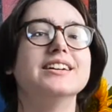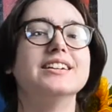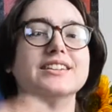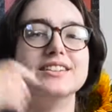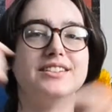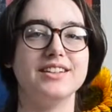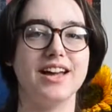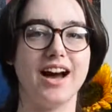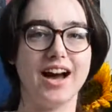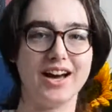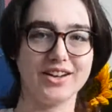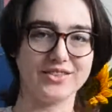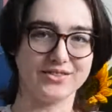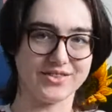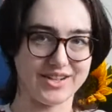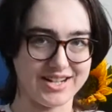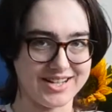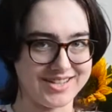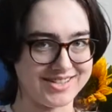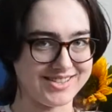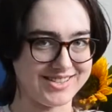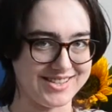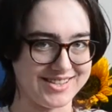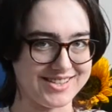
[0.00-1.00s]
not
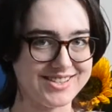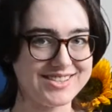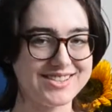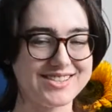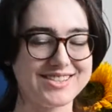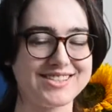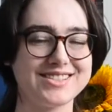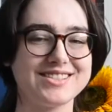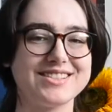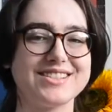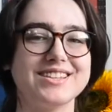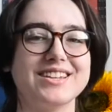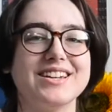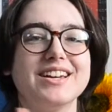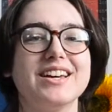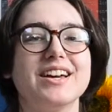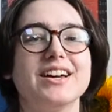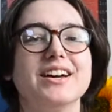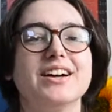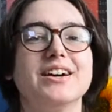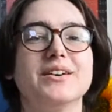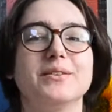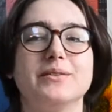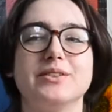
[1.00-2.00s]
racist,
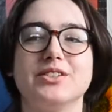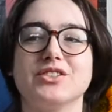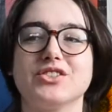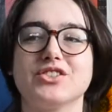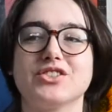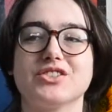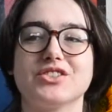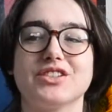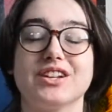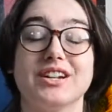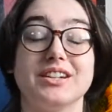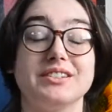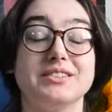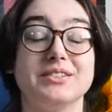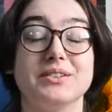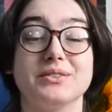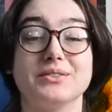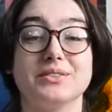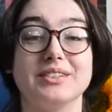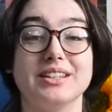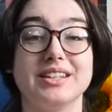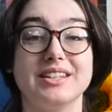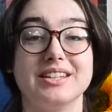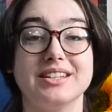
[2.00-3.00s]
which I don't
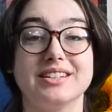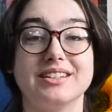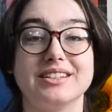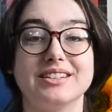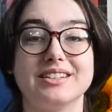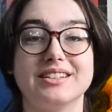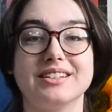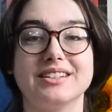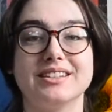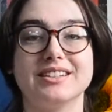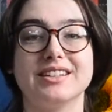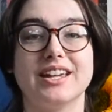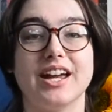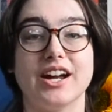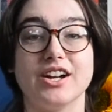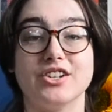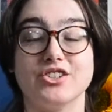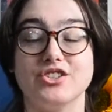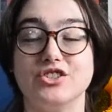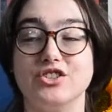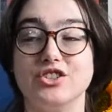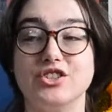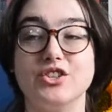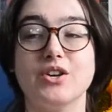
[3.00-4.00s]
really care
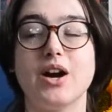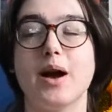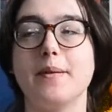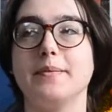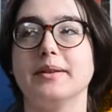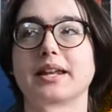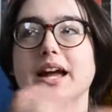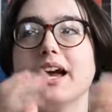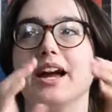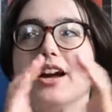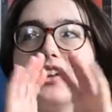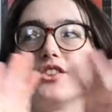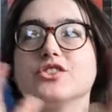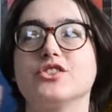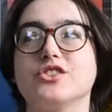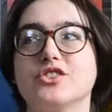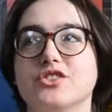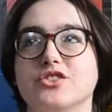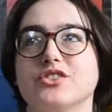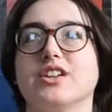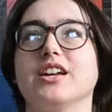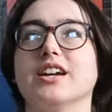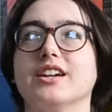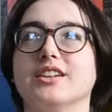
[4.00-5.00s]
to do. I mean, I
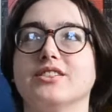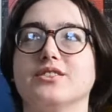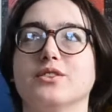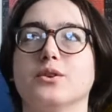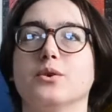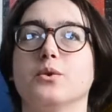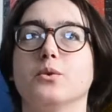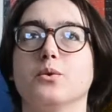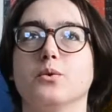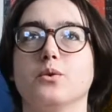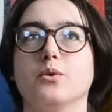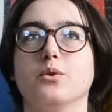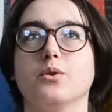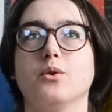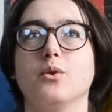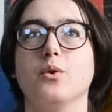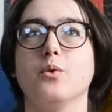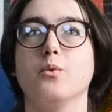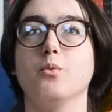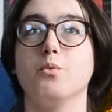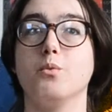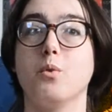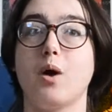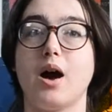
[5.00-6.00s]
understand
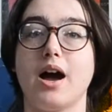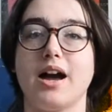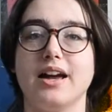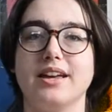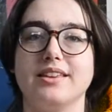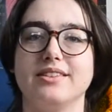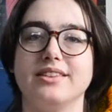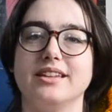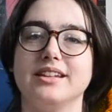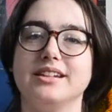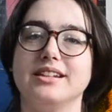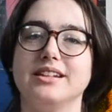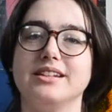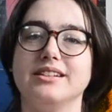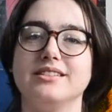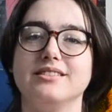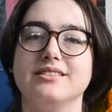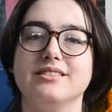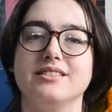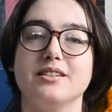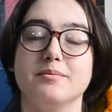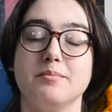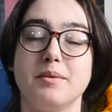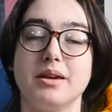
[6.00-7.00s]
why they need
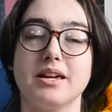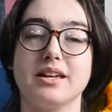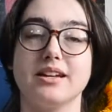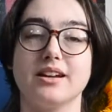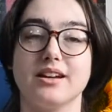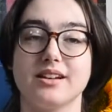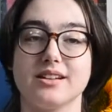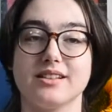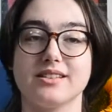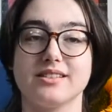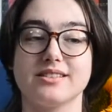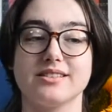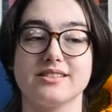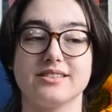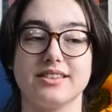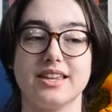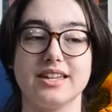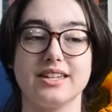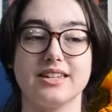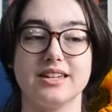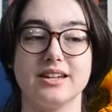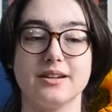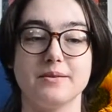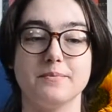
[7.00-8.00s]
to make us
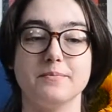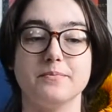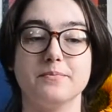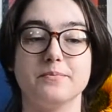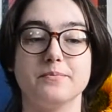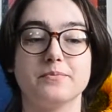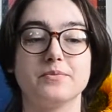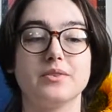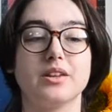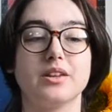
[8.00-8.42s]
like him,